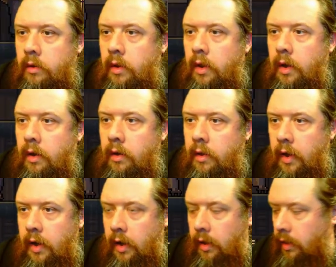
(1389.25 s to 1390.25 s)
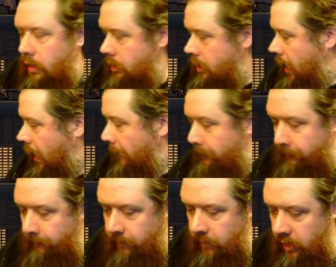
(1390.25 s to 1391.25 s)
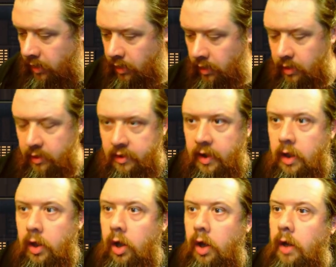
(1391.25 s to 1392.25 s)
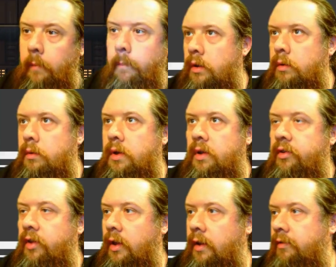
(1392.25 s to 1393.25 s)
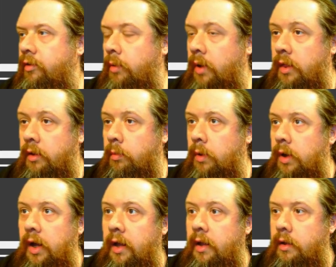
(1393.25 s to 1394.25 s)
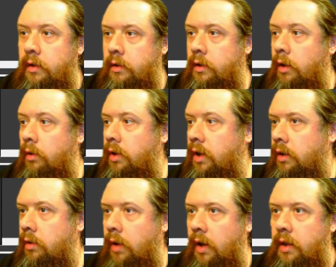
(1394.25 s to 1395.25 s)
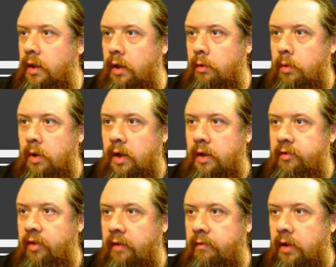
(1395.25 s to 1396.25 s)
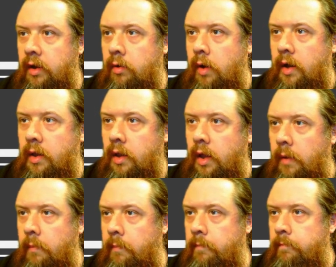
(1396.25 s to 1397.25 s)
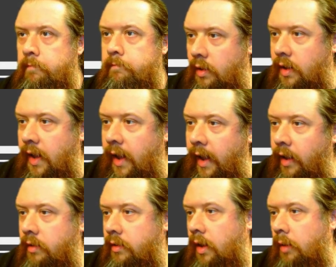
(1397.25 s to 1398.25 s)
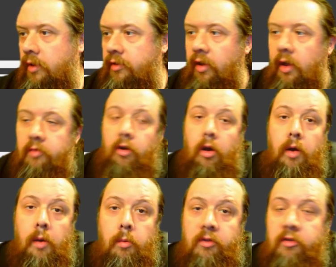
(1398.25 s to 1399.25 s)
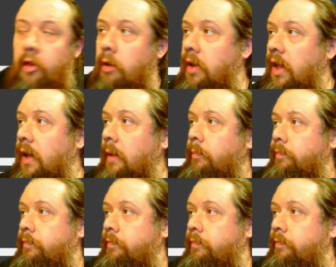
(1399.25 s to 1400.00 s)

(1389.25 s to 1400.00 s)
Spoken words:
They're there. Okay. Let's take a look. Loading save. So either we're not loading correctly or we're not saving correctly. Ha! That was it. So I wasn't loading it.